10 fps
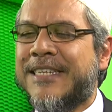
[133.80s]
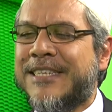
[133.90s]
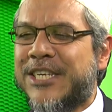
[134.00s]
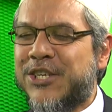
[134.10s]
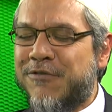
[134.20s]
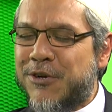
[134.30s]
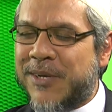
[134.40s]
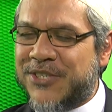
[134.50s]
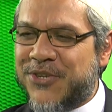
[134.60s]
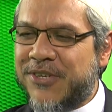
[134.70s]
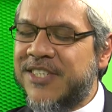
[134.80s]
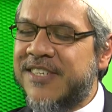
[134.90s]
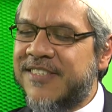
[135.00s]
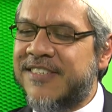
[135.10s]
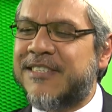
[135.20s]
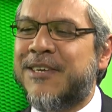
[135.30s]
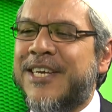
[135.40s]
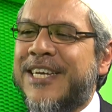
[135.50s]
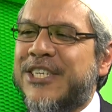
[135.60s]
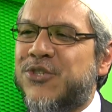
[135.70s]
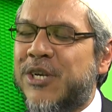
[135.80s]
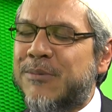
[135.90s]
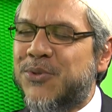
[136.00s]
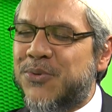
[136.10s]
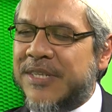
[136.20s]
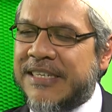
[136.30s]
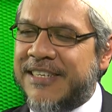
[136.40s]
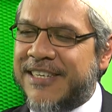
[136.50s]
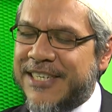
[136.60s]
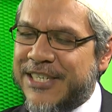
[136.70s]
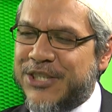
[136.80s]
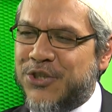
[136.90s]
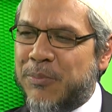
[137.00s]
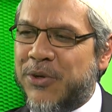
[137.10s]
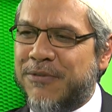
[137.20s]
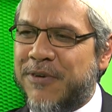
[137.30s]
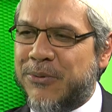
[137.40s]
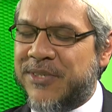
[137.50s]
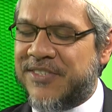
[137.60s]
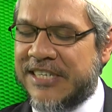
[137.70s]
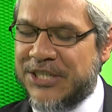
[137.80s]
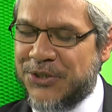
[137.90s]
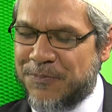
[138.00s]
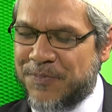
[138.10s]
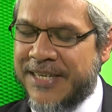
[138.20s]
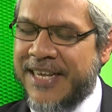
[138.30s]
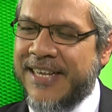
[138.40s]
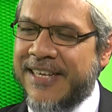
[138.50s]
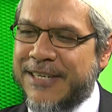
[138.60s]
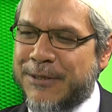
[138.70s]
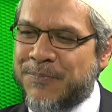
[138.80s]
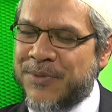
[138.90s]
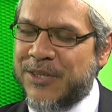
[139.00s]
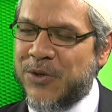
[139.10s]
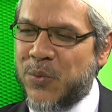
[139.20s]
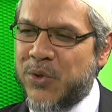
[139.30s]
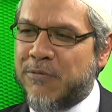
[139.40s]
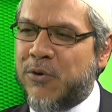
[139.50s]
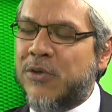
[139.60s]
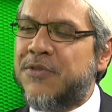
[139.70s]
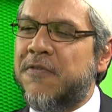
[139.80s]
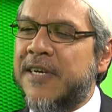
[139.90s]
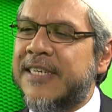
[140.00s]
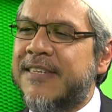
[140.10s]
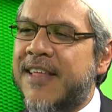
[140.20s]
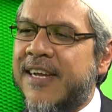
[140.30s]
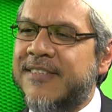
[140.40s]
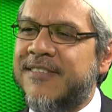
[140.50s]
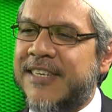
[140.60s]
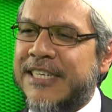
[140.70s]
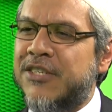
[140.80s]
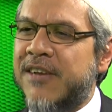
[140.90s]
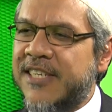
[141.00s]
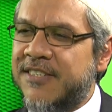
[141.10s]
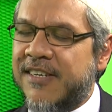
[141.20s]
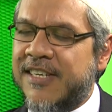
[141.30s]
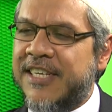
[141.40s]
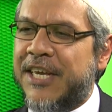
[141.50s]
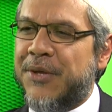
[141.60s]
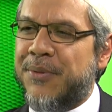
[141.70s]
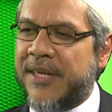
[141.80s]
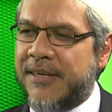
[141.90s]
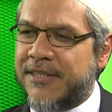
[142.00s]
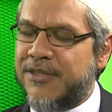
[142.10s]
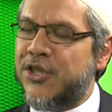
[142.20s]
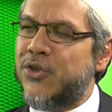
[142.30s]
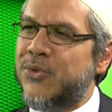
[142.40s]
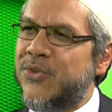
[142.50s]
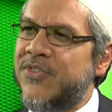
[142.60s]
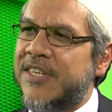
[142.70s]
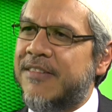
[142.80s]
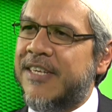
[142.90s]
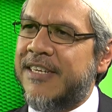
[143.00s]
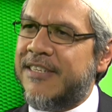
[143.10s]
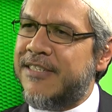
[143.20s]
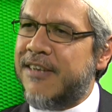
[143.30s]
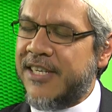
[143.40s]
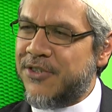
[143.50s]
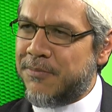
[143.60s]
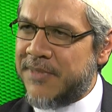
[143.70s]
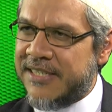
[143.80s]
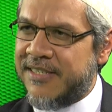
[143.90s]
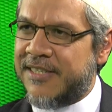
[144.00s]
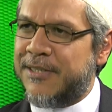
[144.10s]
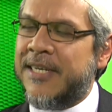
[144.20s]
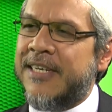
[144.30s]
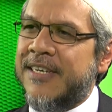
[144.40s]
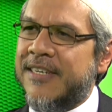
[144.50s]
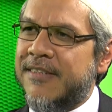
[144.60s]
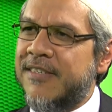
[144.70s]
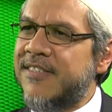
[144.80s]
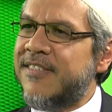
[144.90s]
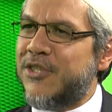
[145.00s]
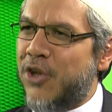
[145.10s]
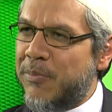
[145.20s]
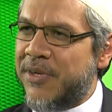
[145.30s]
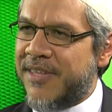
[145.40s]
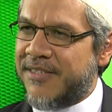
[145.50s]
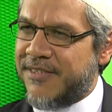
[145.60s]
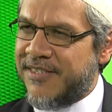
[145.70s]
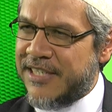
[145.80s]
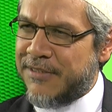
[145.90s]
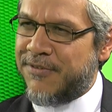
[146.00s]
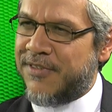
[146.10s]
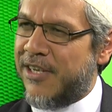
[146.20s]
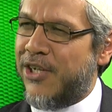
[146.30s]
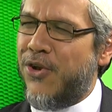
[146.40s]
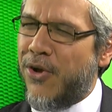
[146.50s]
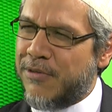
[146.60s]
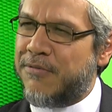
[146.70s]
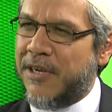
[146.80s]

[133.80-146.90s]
Thank you very much. Dr. Jasir, to come to the topic of our discussion, we of course find that internationally in the news, in the international media, this is a topic that receives a lot of